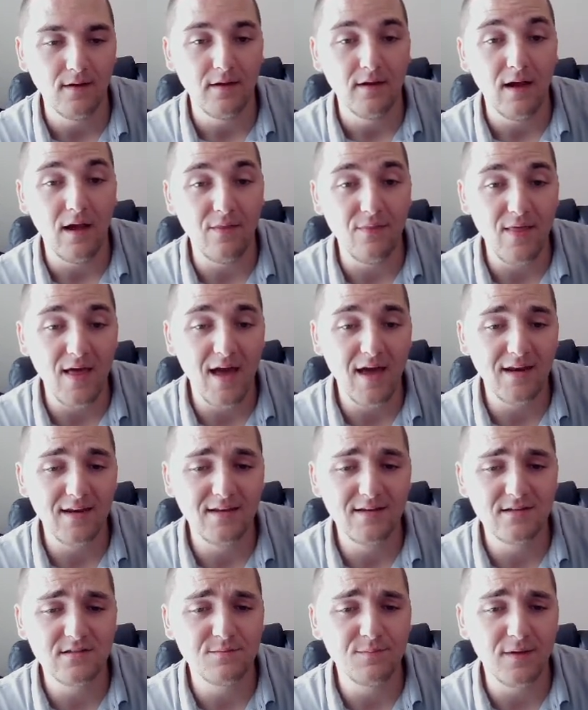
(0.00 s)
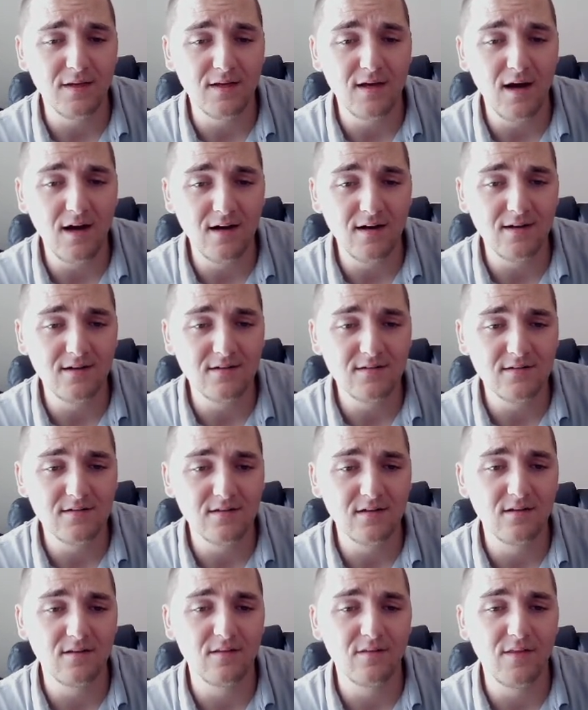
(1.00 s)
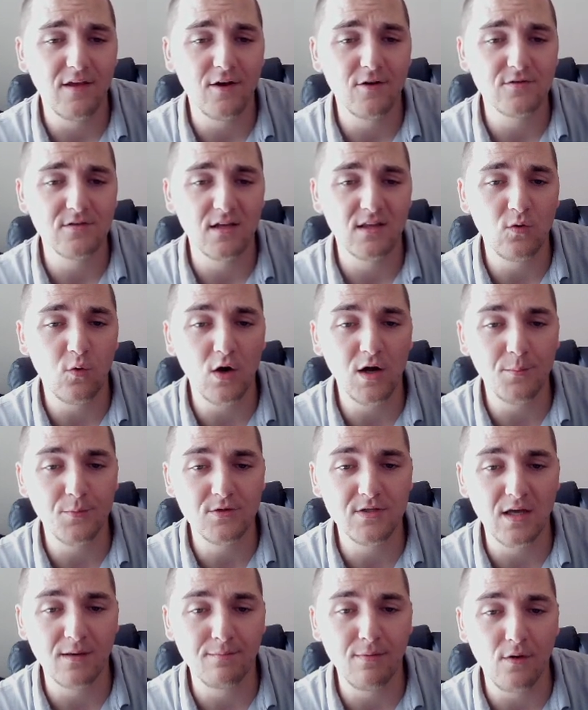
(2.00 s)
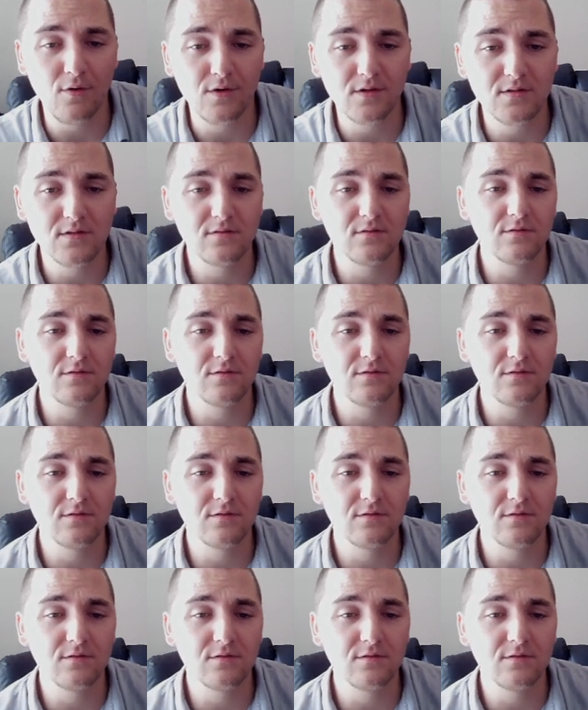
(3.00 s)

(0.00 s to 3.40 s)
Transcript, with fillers: And that is because there's a 20% bonus